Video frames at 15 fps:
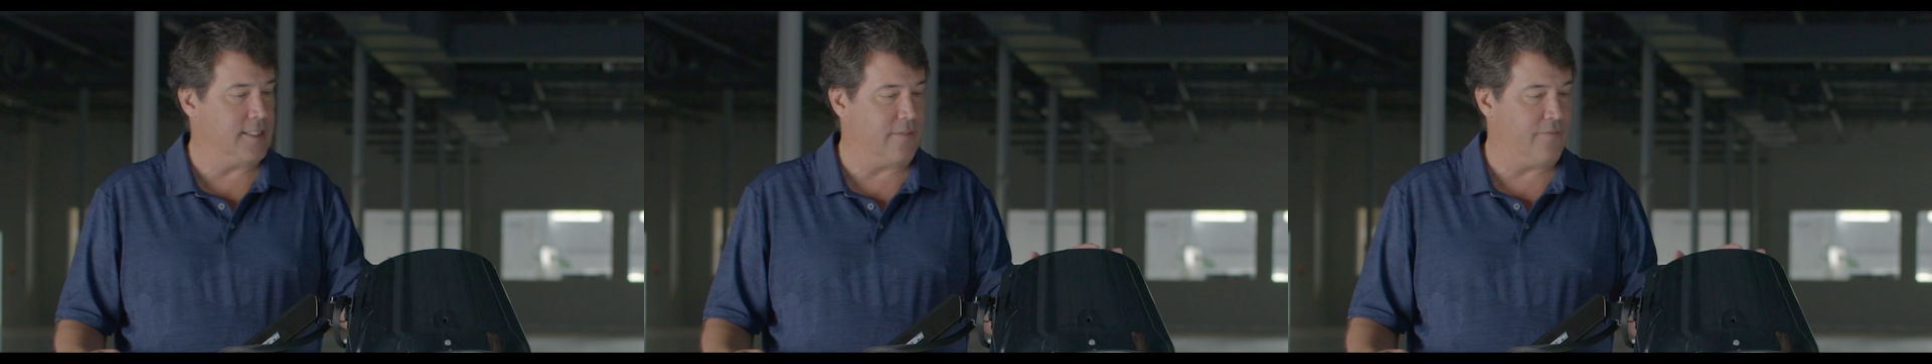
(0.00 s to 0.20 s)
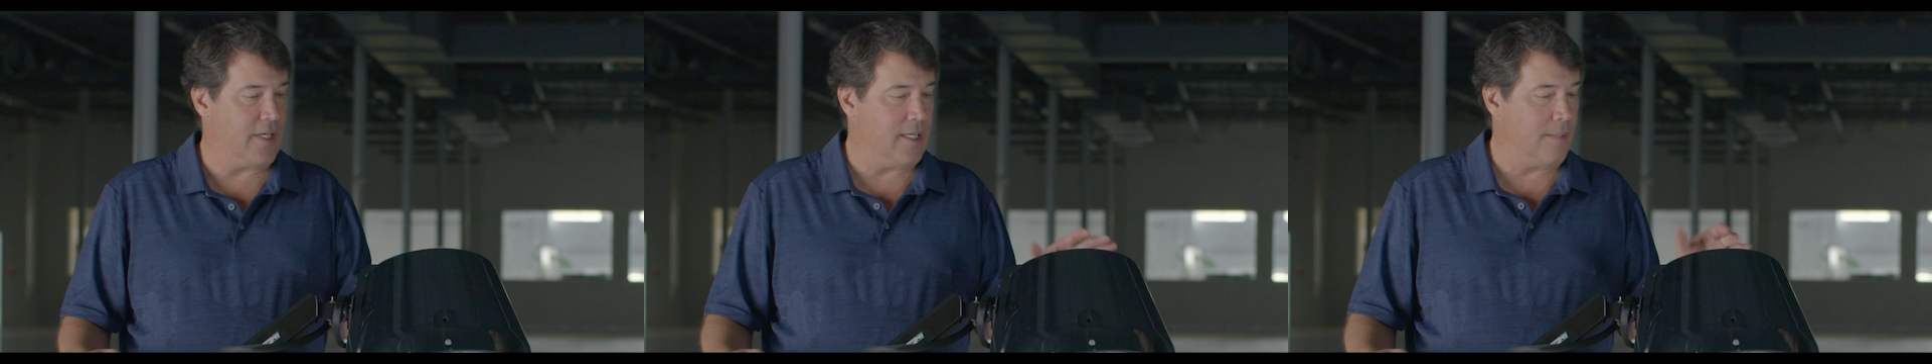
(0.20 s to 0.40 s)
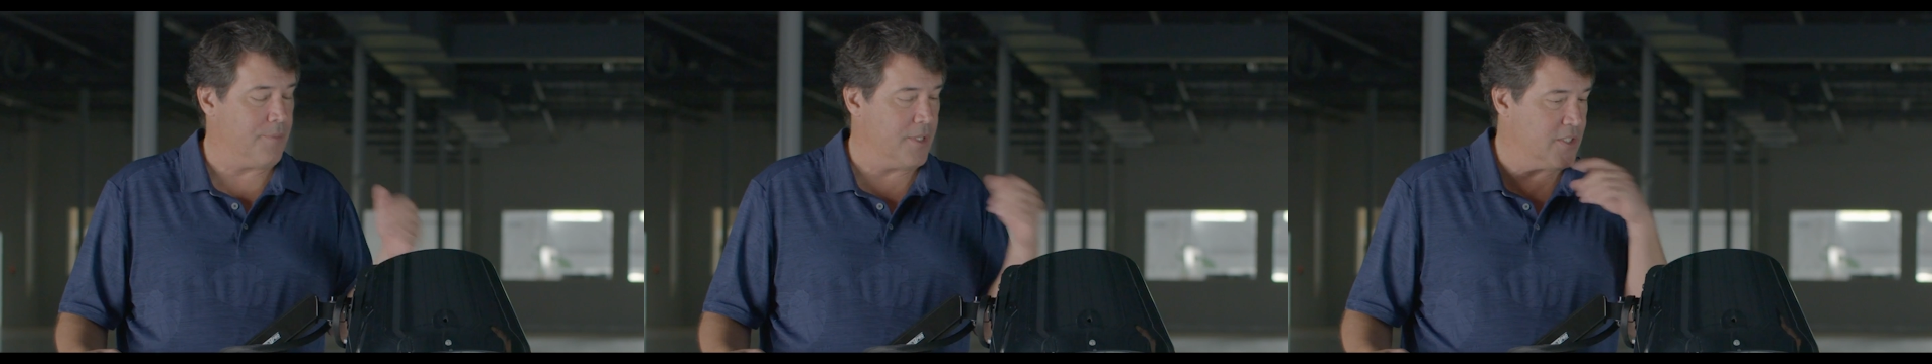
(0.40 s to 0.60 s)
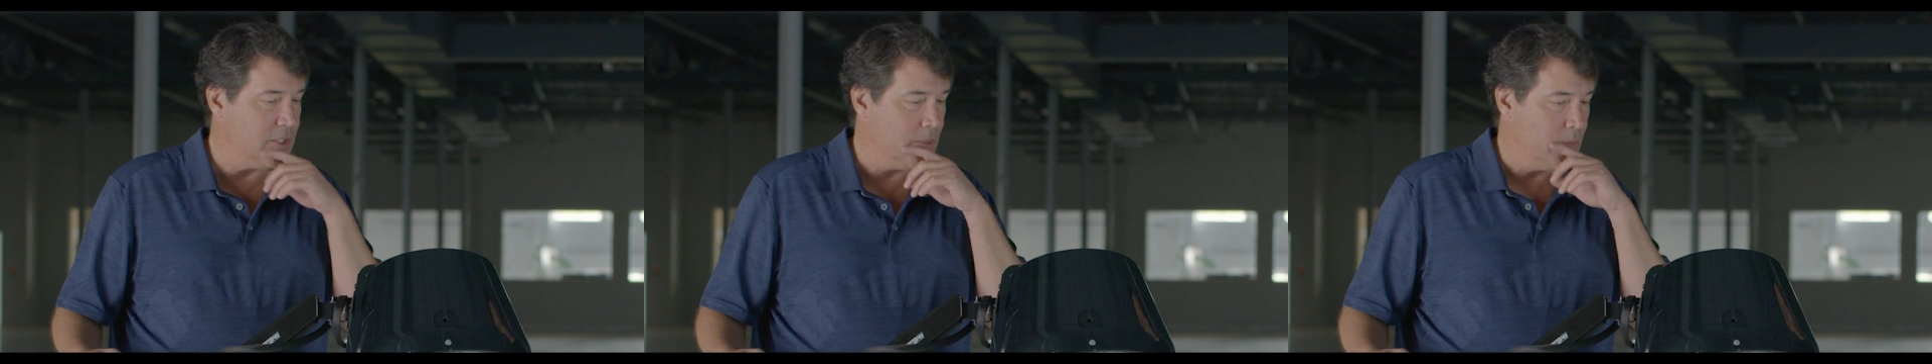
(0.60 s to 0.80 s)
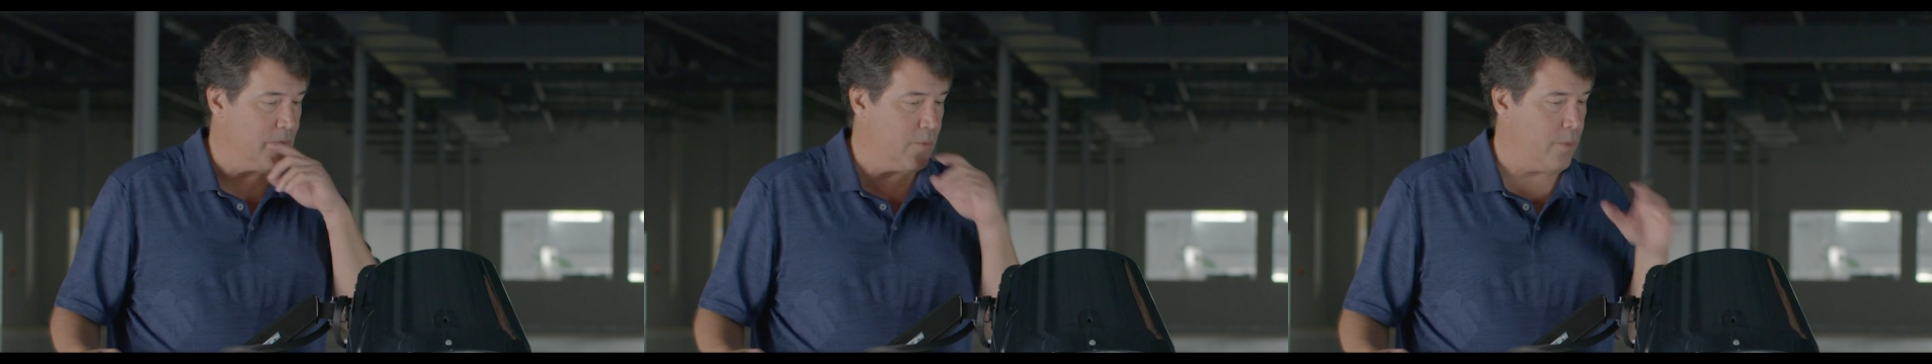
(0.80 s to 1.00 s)
that developed this,
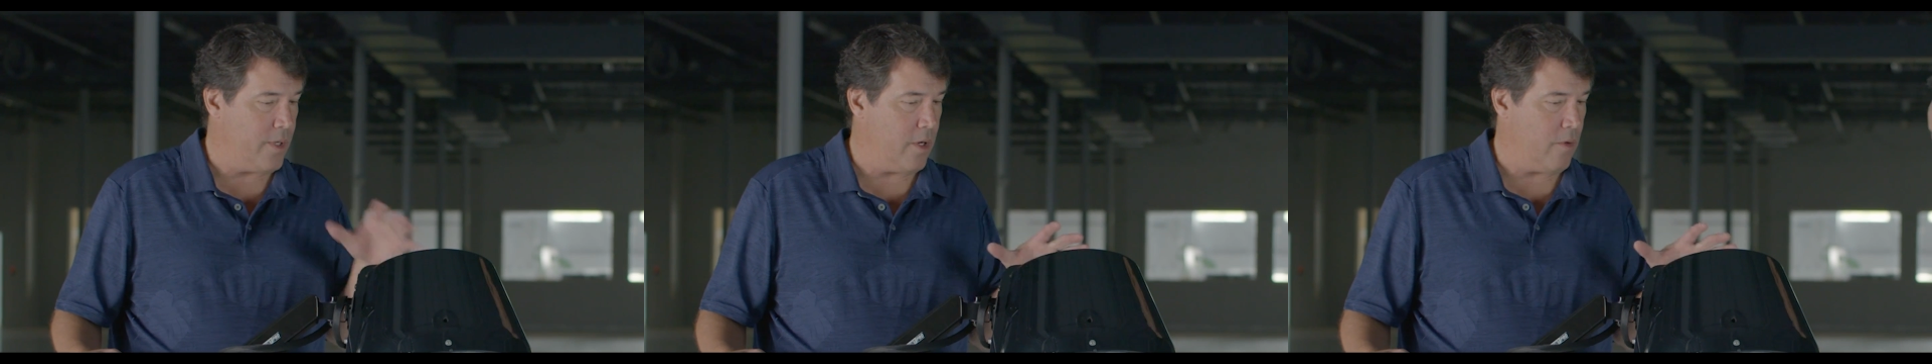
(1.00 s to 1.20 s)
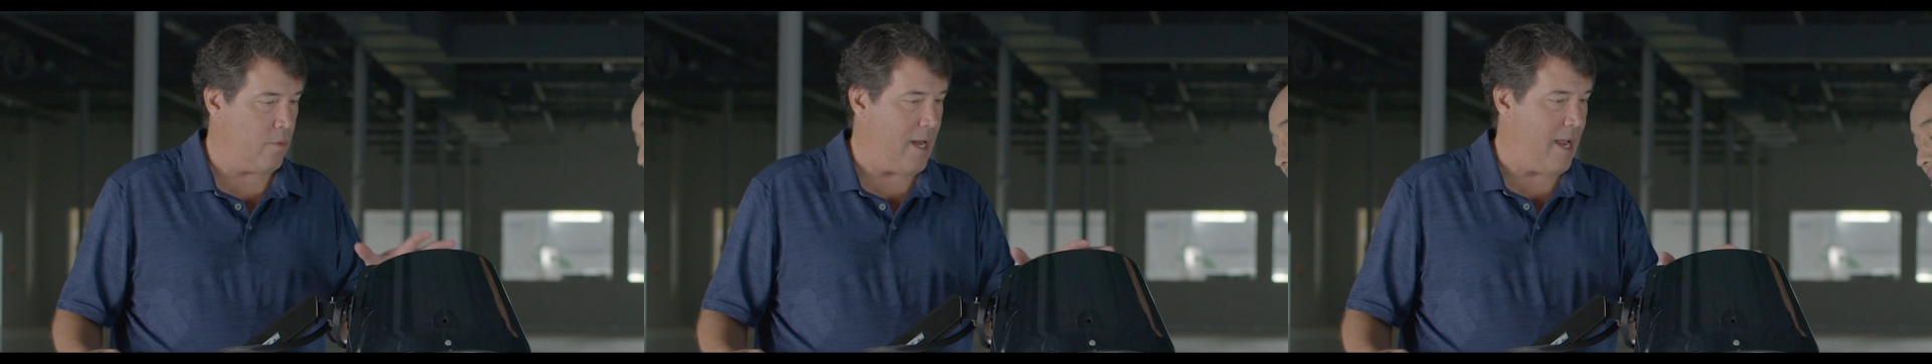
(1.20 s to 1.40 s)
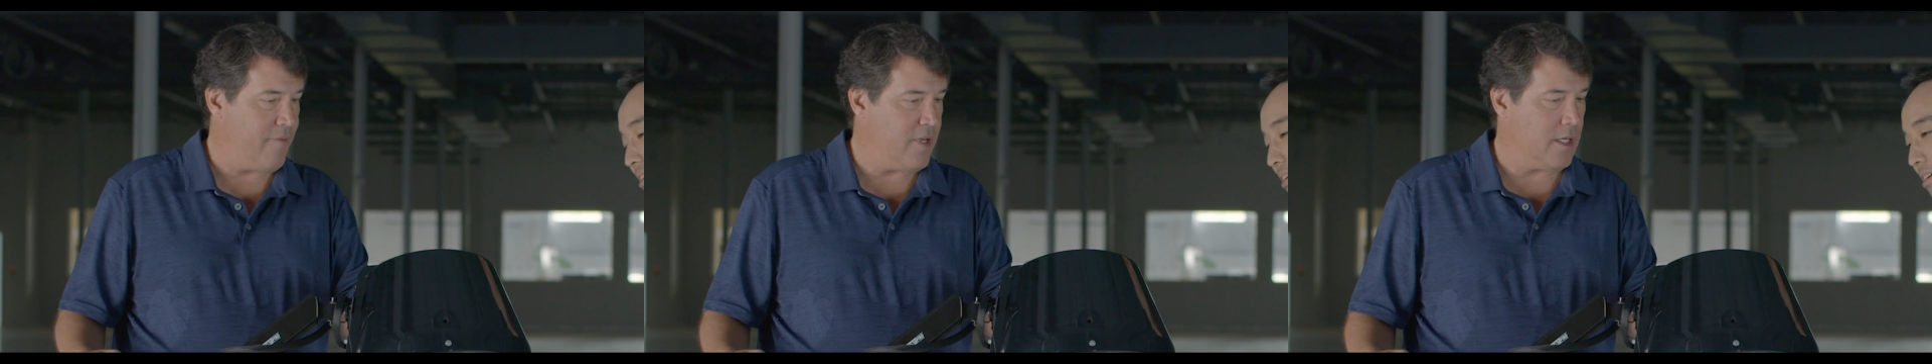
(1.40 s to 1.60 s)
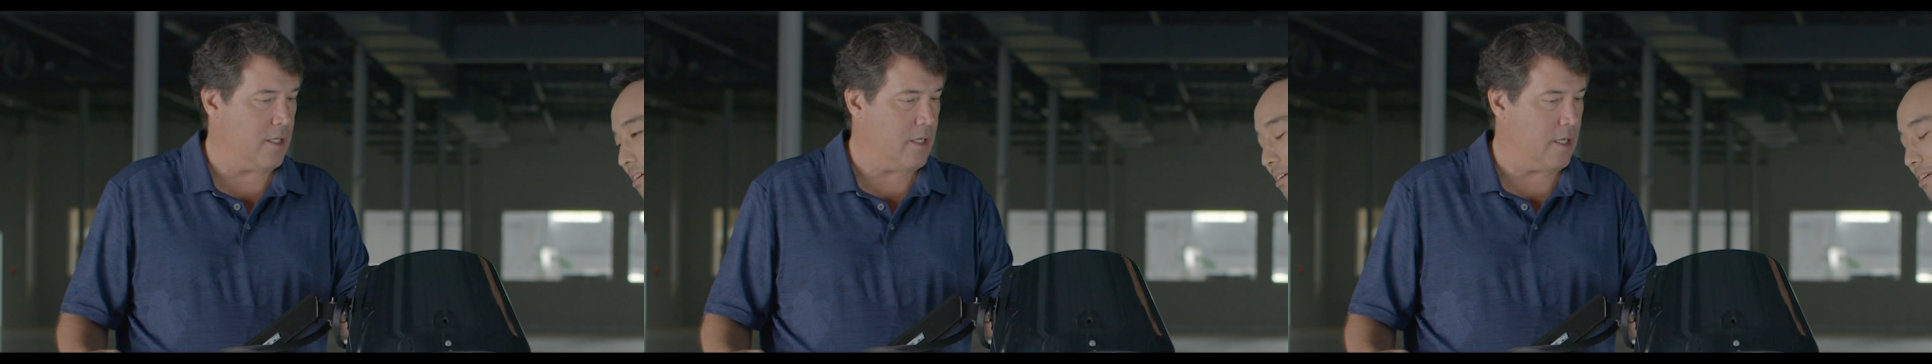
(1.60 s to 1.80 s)
we were having a,